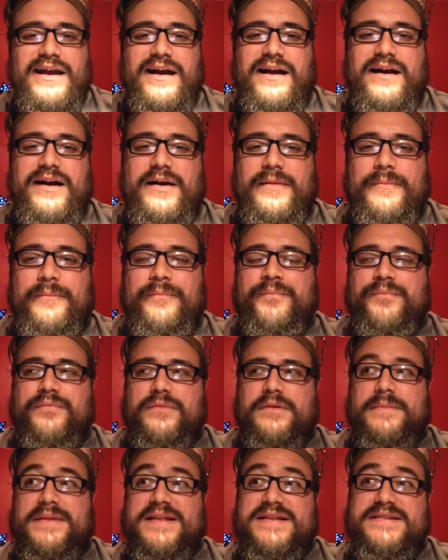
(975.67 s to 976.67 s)

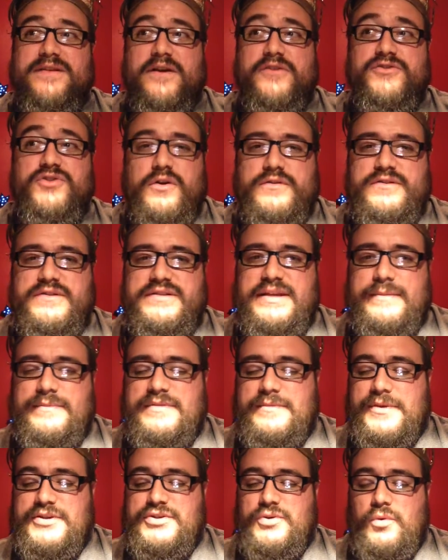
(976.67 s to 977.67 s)
Melisandre also
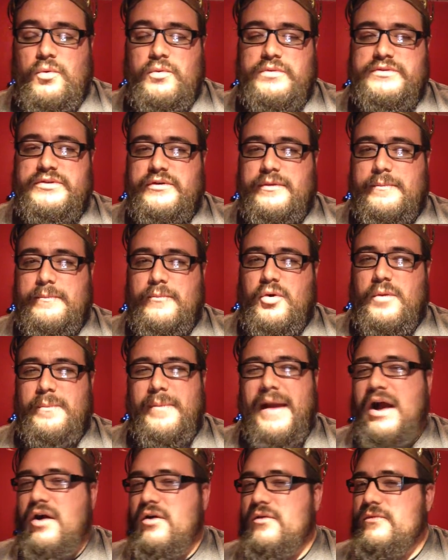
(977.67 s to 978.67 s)
seems much older and more
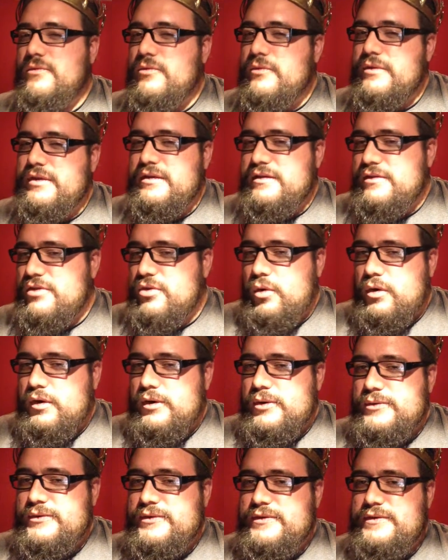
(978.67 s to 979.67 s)
powerful than
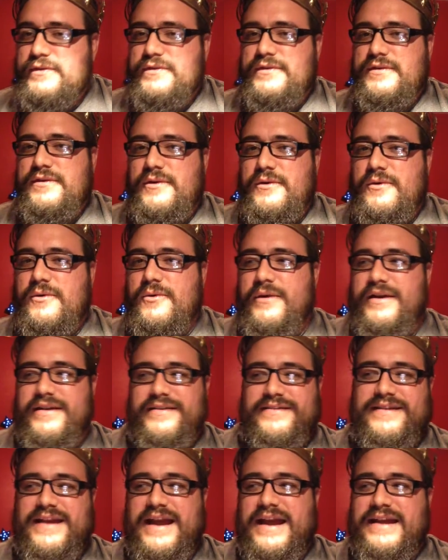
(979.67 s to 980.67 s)
Thoros, so
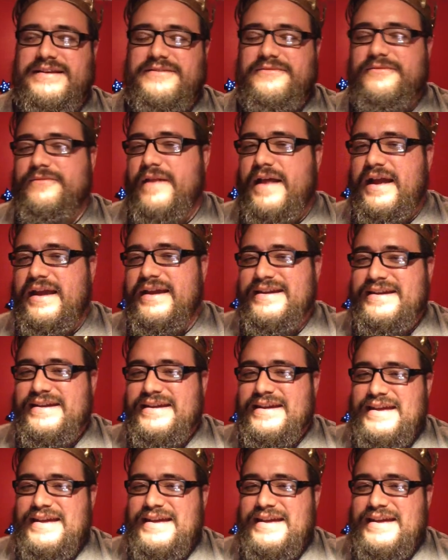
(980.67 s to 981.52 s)
it's kind of like,